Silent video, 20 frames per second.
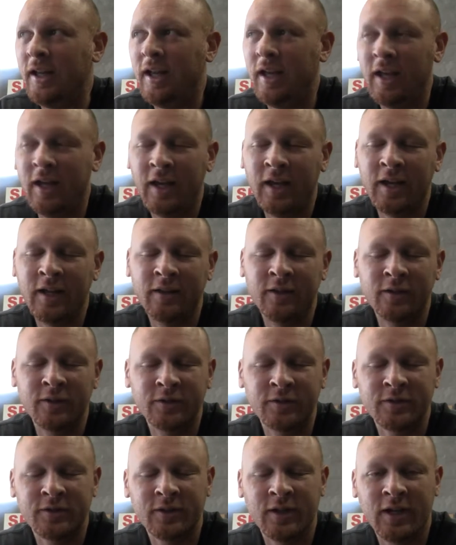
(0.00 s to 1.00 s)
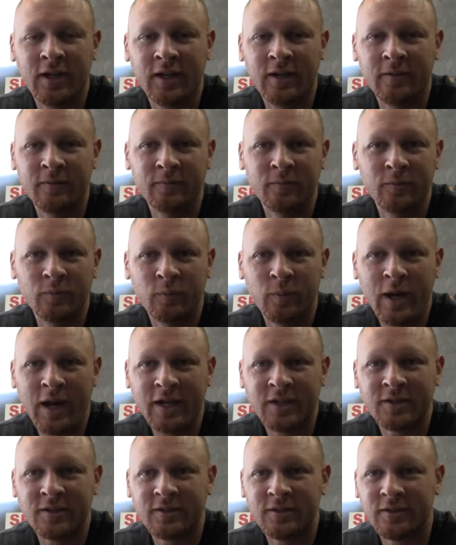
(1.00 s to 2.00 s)
and there's
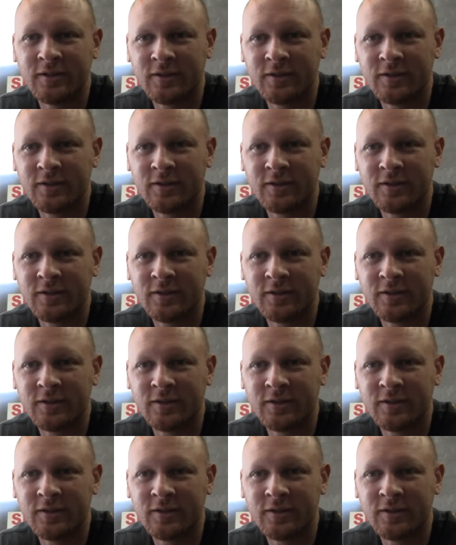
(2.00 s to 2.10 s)
wax,